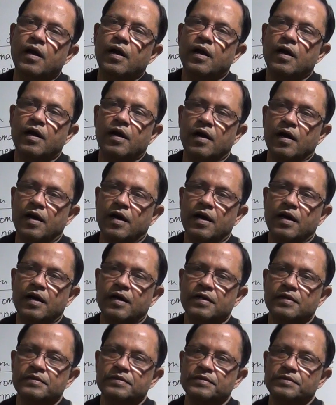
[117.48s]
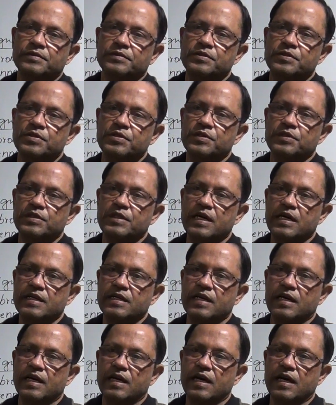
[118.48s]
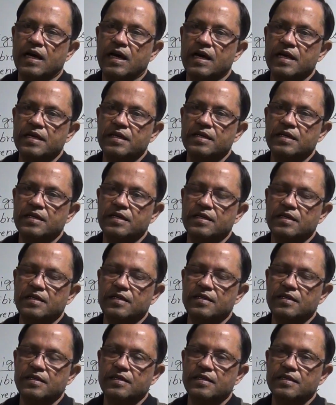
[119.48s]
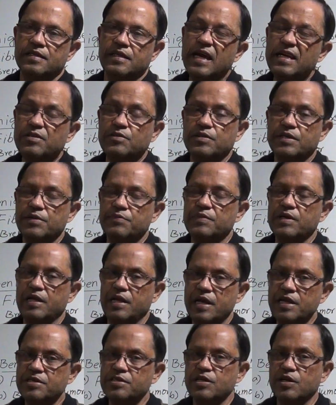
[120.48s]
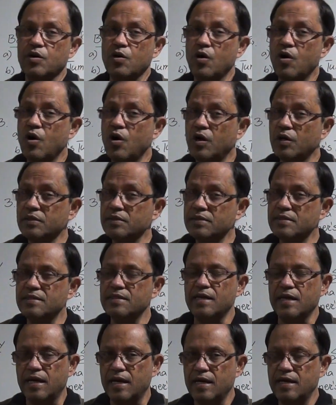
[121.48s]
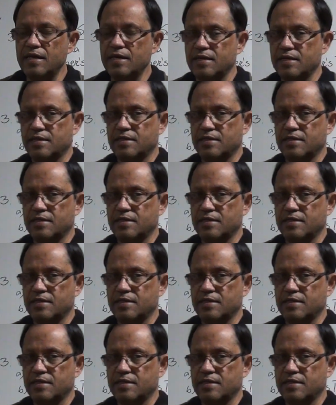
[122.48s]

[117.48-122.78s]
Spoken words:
So that I like to give the lecture on the